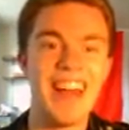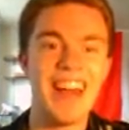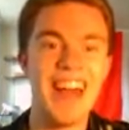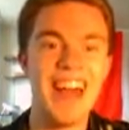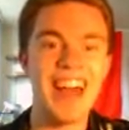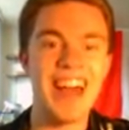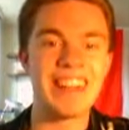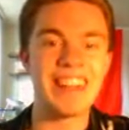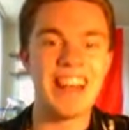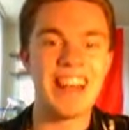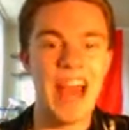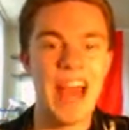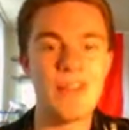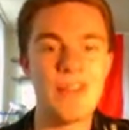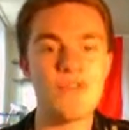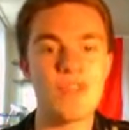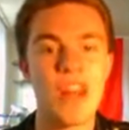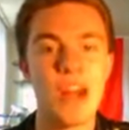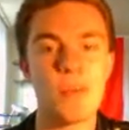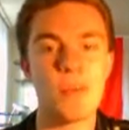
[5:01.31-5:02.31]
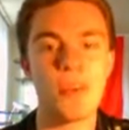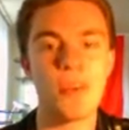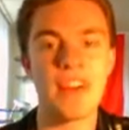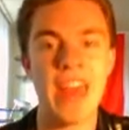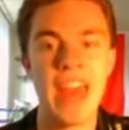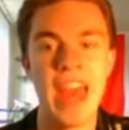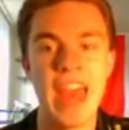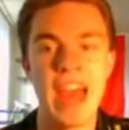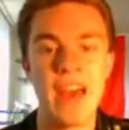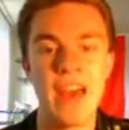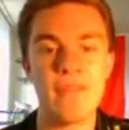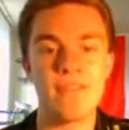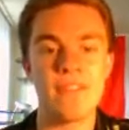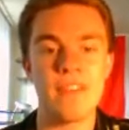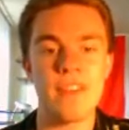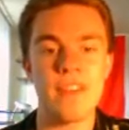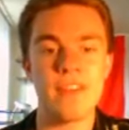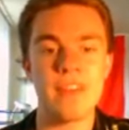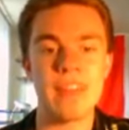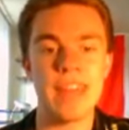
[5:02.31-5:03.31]
And after that, we're going to have
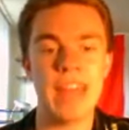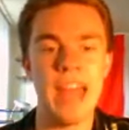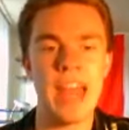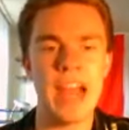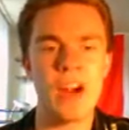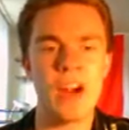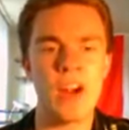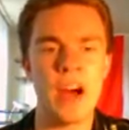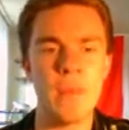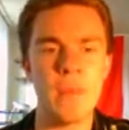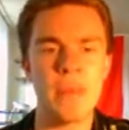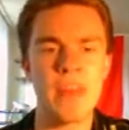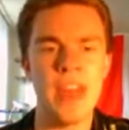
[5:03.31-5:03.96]
The Air Up